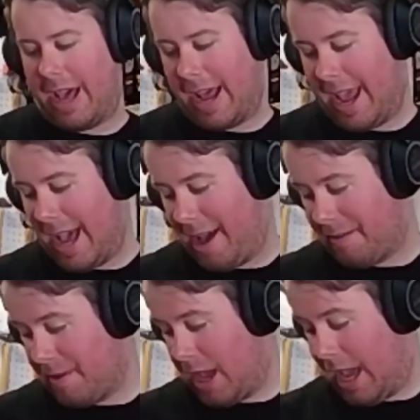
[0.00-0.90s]
and I
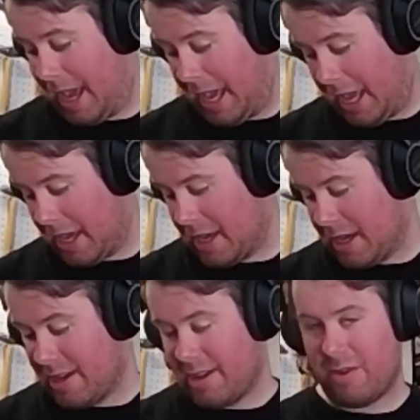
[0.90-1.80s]
have a
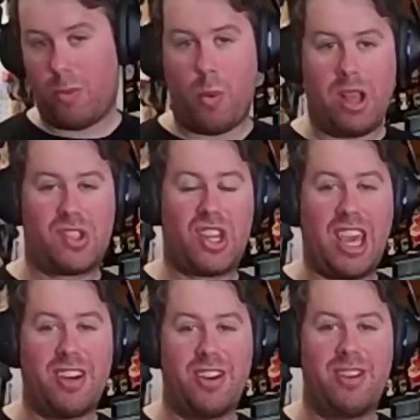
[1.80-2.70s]

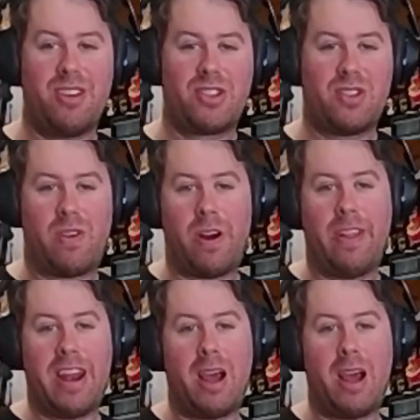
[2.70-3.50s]
standard Safari Land.